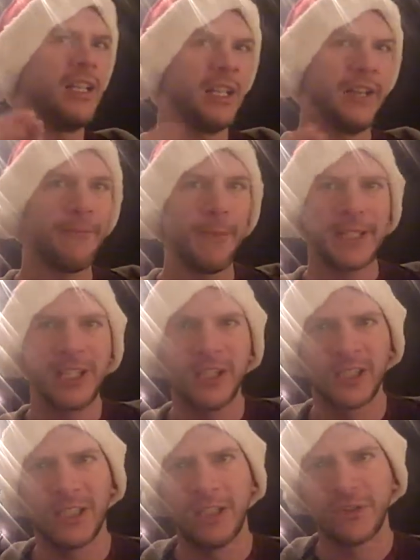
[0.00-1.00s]
If my
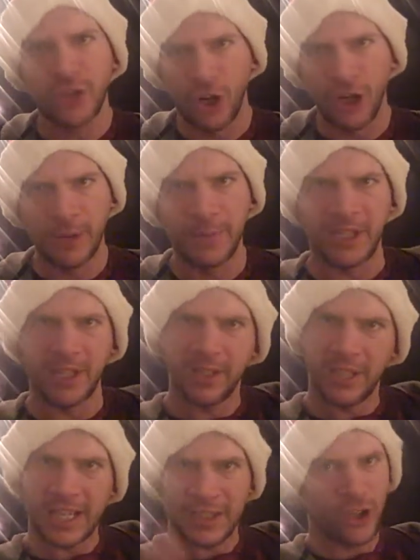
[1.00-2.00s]
TerrorKlowns army,
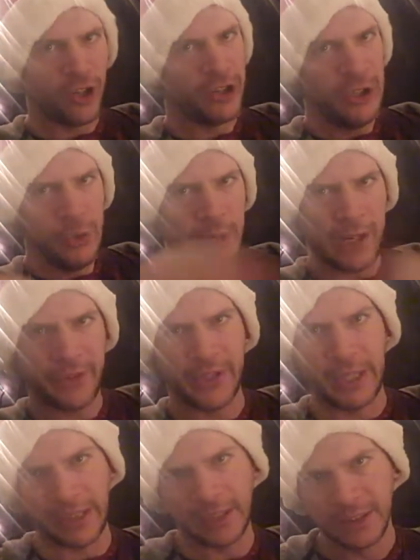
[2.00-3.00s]
that's all you out
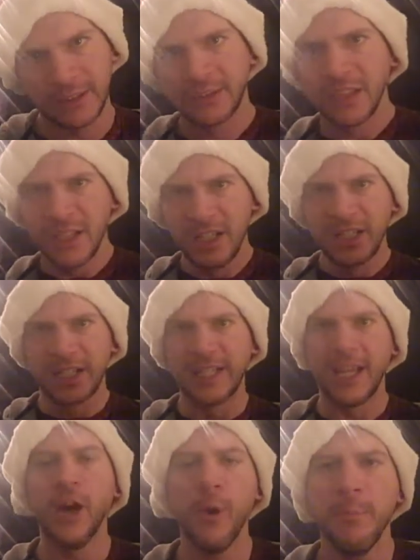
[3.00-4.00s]
there can
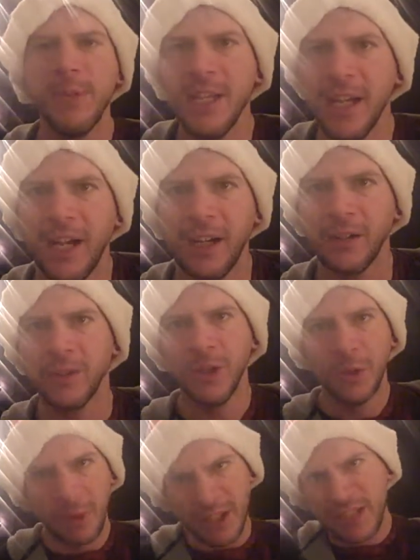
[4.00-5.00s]
help me out
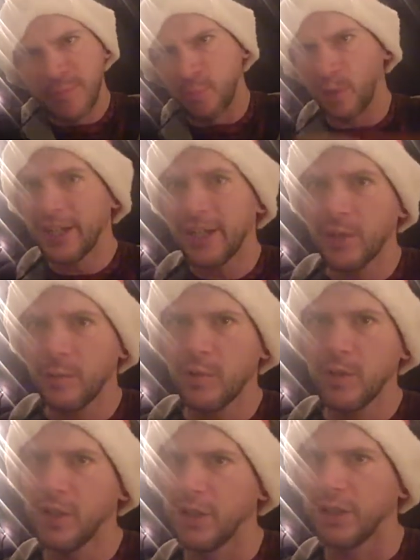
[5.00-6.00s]
by spreading the
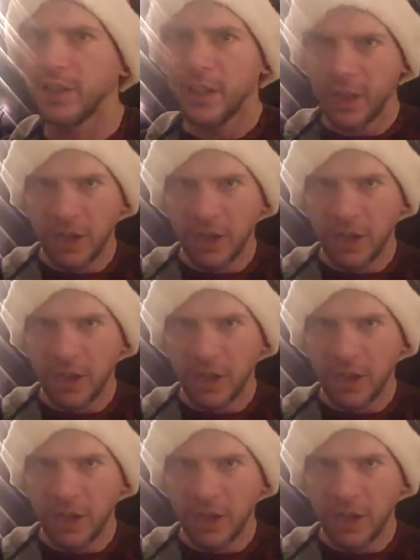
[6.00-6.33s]
word